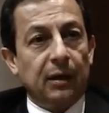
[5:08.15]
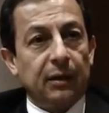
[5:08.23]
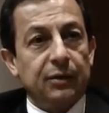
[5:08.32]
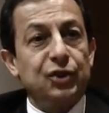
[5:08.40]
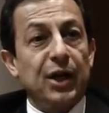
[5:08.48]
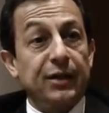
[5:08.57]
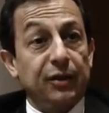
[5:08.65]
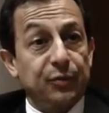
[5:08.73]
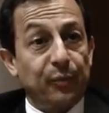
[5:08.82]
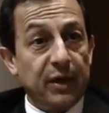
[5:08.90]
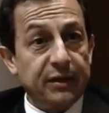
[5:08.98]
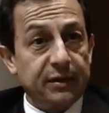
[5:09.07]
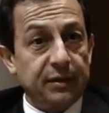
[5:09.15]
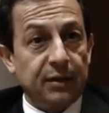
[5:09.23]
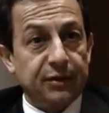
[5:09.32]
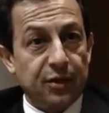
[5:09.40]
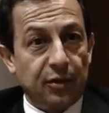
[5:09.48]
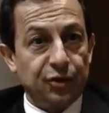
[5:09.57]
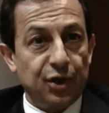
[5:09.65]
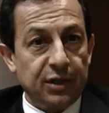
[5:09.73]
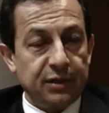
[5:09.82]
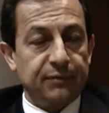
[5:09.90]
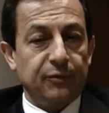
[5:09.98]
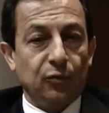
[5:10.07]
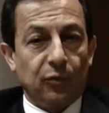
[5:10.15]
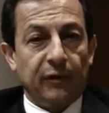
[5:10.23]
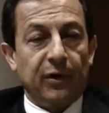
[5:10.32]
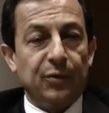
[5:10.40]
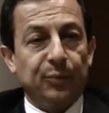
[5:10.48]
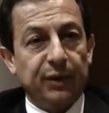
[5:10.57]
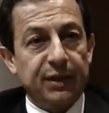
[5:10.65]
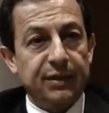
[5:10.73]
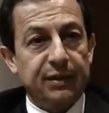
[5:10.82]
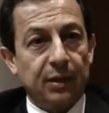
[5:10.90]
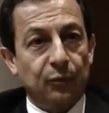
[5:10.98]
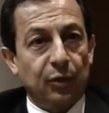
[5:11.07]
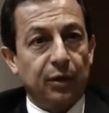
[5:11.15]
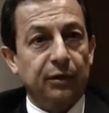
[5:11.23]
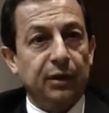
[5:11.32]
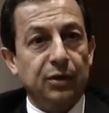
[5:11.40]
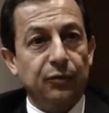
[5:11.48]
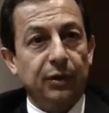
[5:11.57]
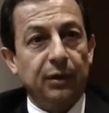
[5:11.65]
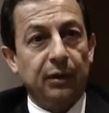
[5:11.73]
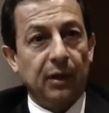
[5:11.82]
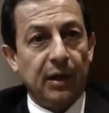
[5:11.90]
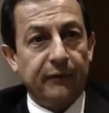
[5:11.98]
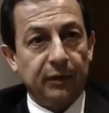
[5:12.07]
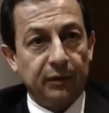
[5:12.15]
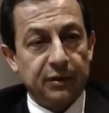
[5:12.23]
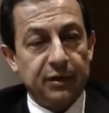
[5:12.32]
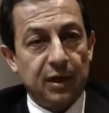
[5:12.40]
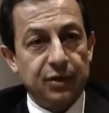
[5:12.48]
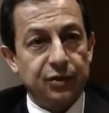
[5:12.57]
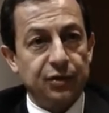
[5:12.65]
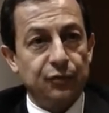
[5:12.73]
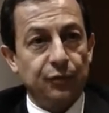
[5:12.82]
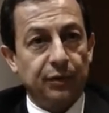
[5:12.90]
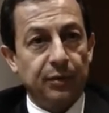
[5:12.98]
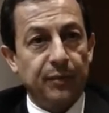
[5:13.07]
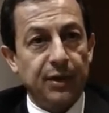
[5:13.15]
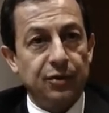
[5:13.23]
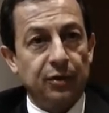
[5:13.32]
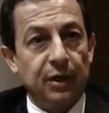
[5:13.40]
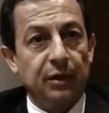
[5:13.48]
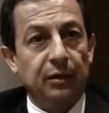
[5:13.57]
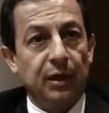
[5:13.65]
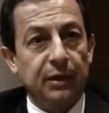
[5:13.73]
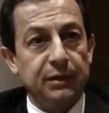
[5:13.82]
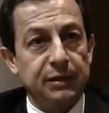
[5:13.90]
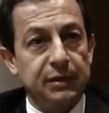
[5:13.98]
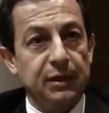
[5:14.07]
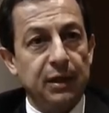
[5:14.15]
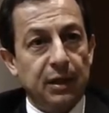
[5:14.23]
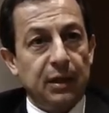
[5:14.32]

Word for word: um, China Express on CRJs. We're very pleased and we're continuing having discussions with the major airlines